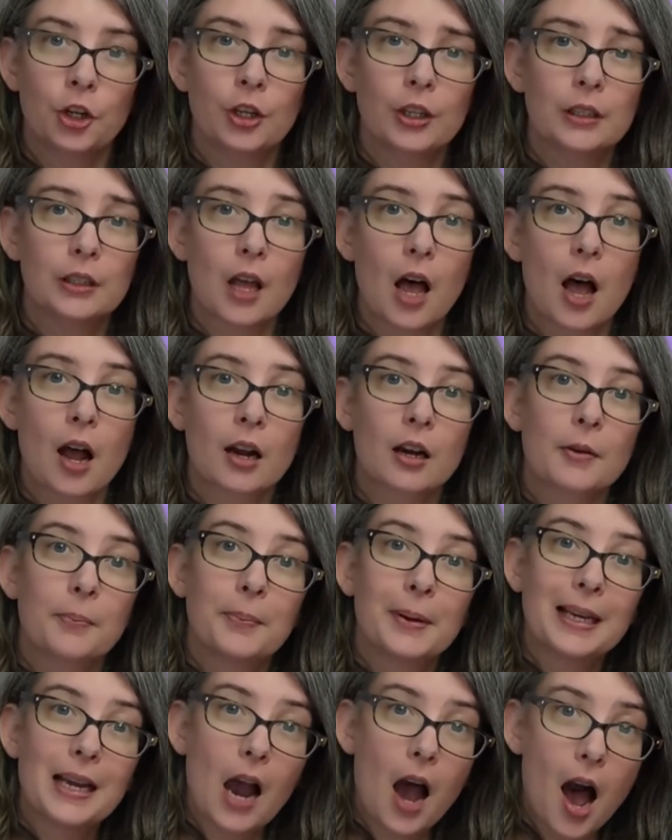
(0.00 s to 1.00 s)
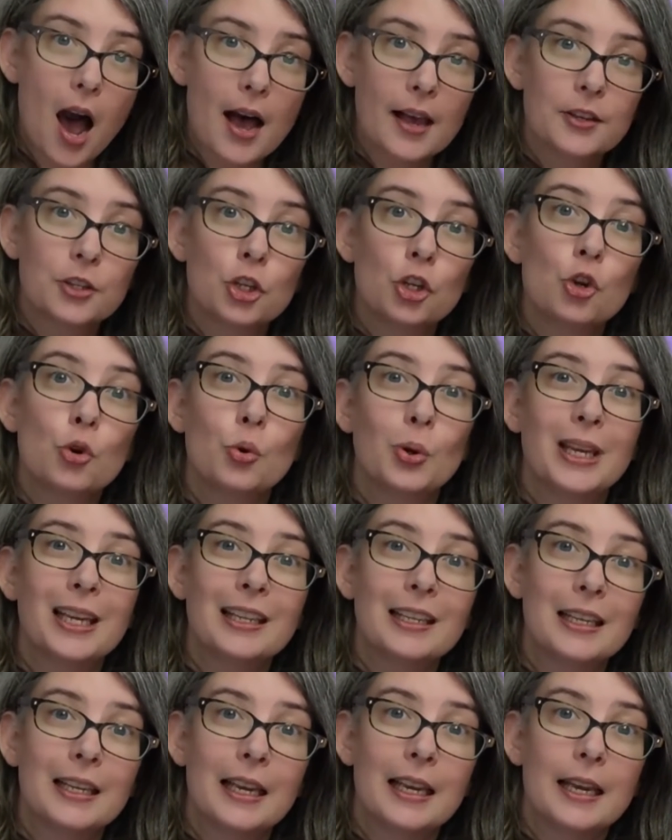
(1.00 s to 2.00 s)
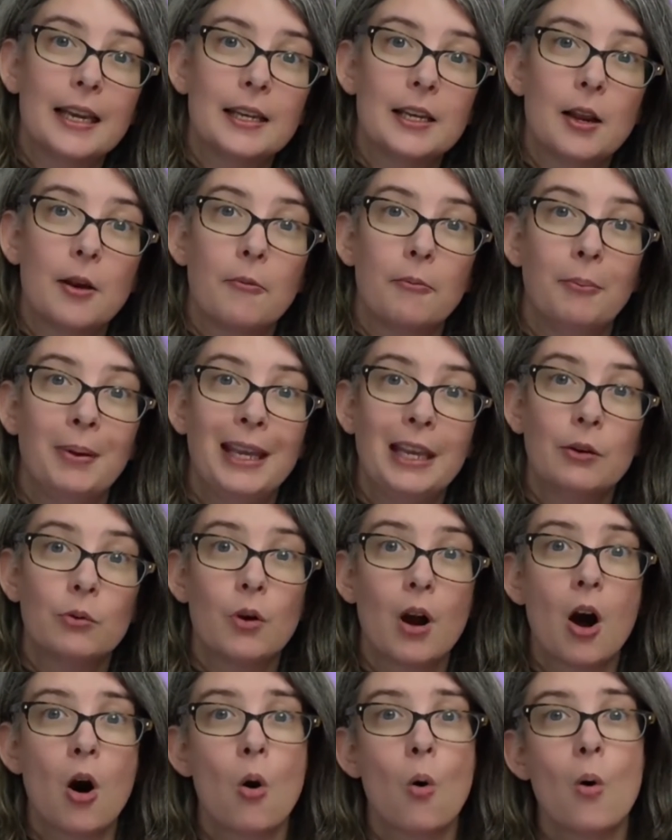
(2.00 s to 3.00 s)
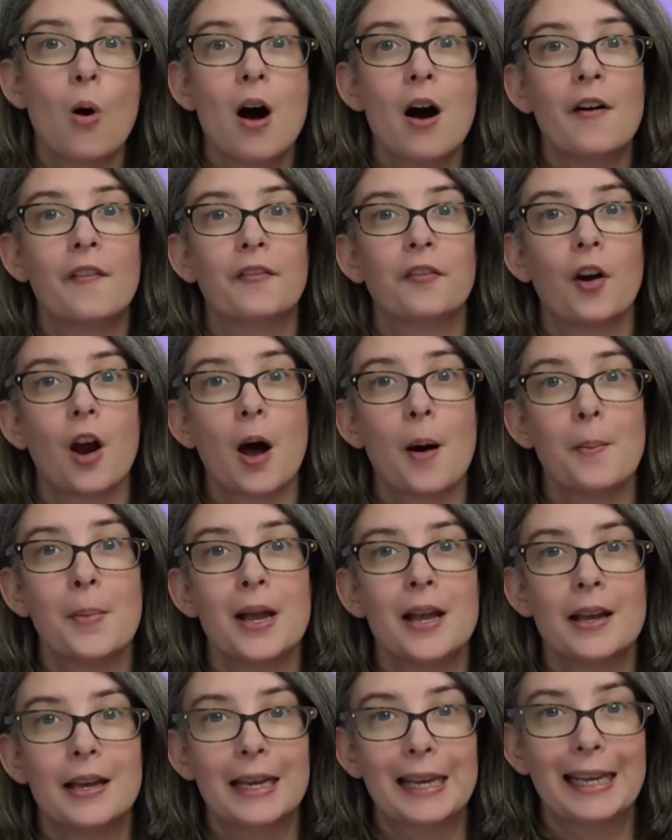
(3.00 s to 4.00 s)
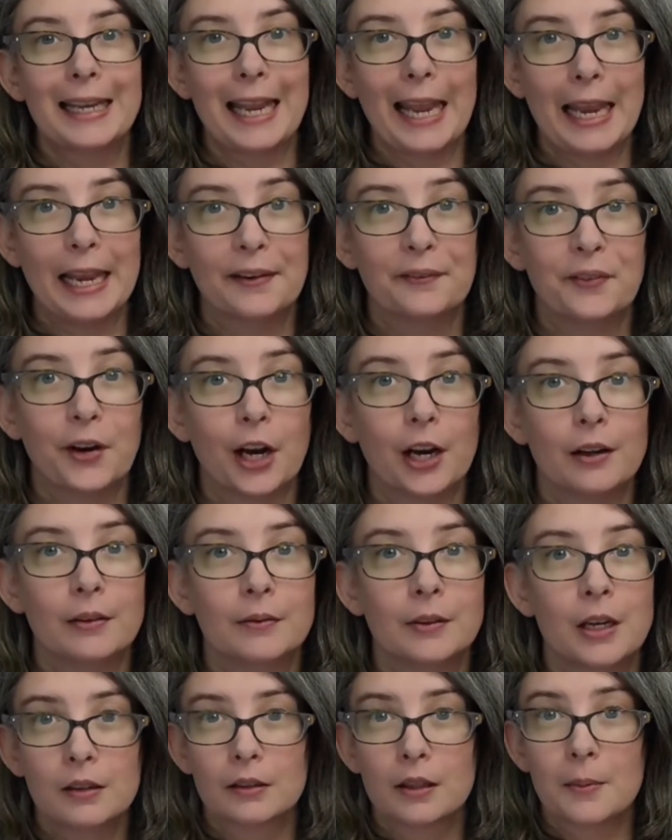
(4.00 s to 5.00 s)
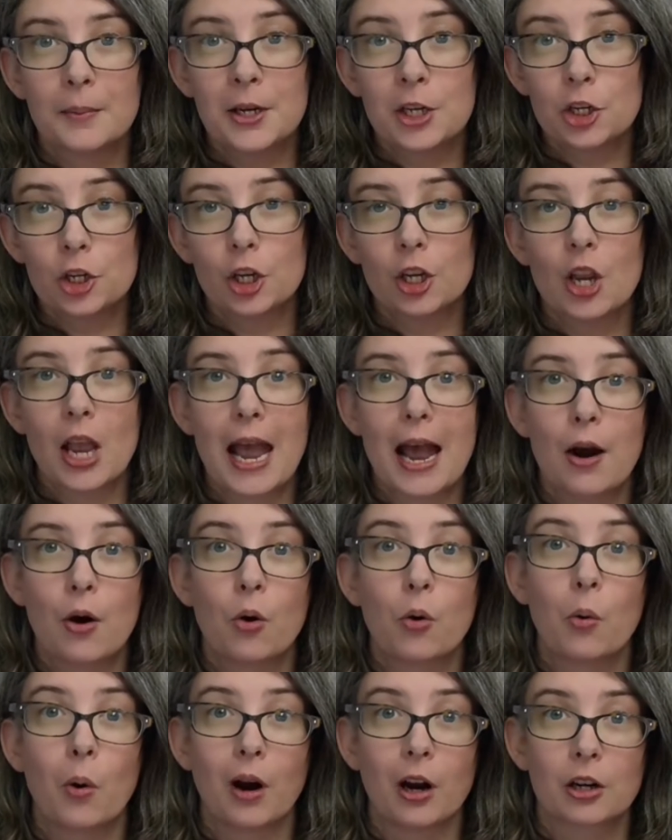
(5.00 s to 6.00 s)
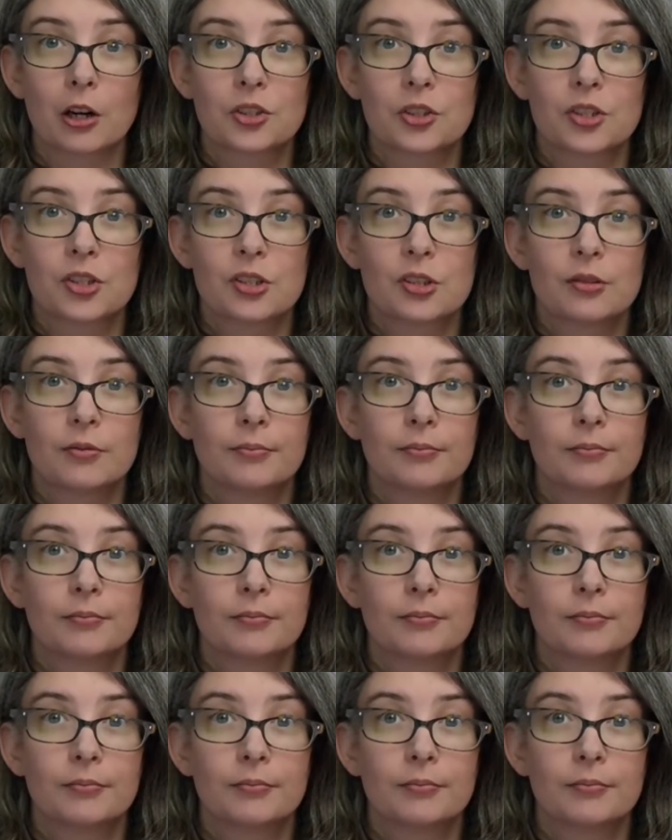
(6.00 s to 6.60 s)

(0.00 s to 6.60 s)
You're in luck because you can get B-roll from Canva. Let me show you how it works.